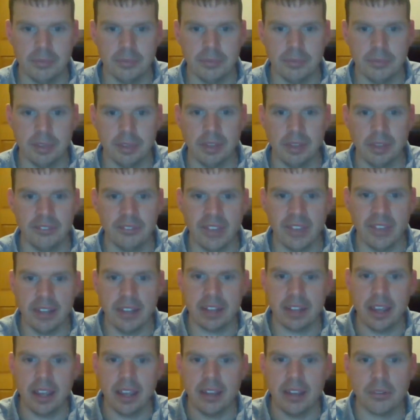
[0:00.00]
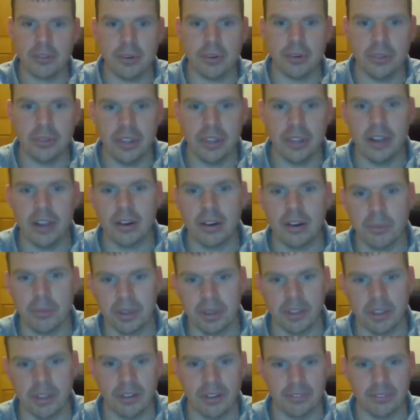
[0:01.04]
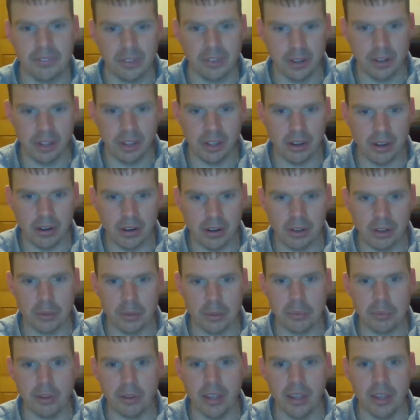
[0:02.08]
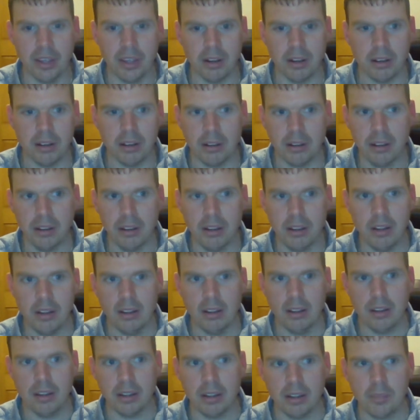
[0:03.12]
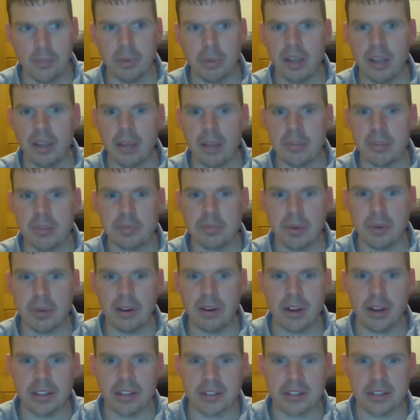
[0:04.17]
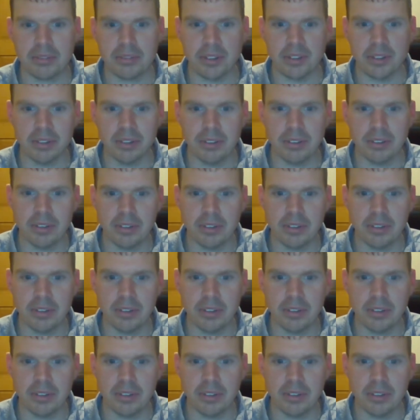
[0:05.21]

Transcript: In fact, I enrolled there and went there for a year. You play in Emmitsburg or Esterville?